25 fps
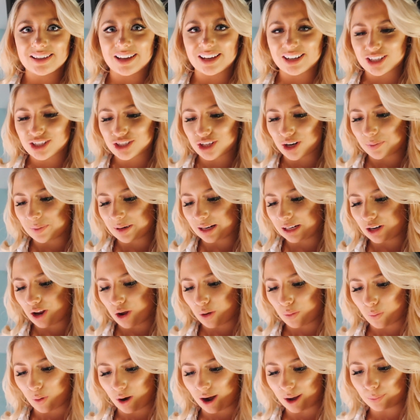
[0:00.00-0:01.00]
I just don't really
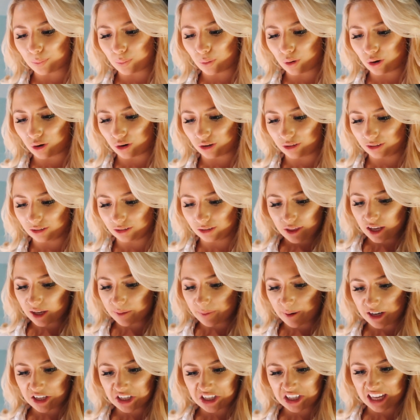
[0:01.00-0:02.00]
know what I want. I think
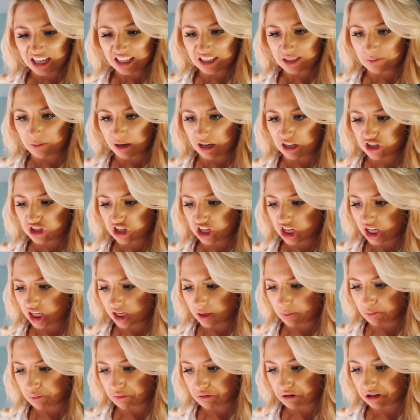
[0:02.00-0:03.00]
I might just get some like chicken
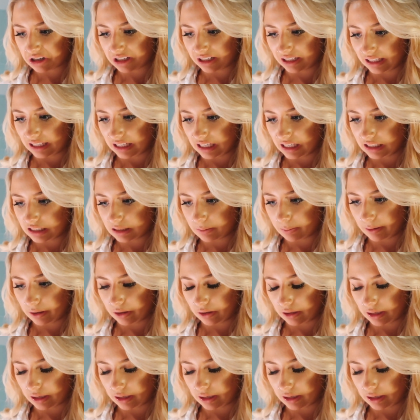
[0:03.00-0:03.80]
and broccoli, to be